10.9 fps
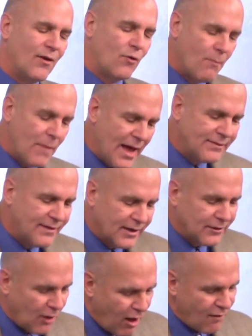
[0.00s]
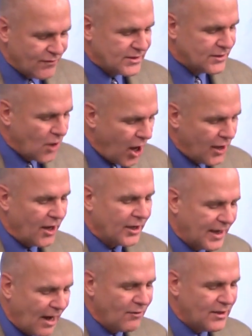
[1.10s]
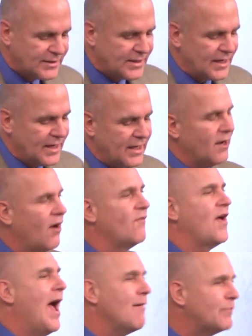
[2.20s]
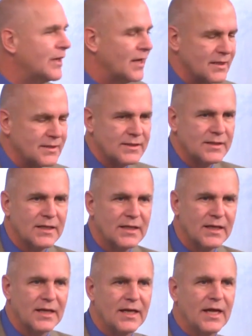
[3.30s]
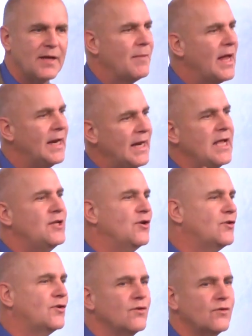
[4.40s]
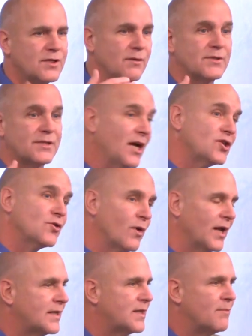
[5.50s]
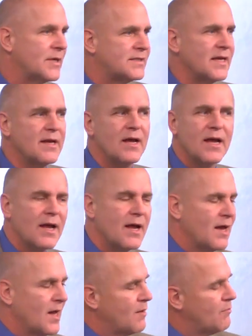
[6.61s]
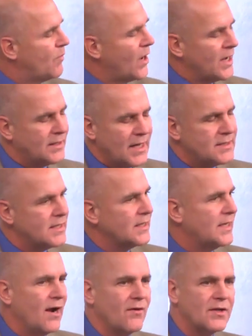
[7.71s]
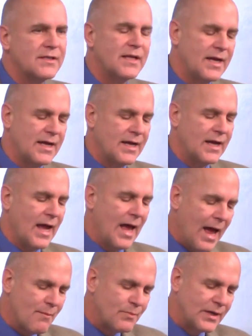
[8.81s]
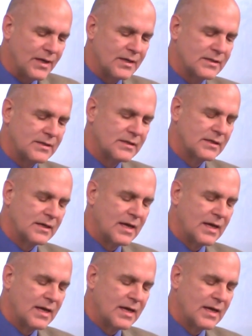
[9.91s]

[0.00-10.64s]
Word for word: Romantic love is not a guarantee of happiness. It may lead you to some sexual intimacy, but it doesn't guarantee happiness.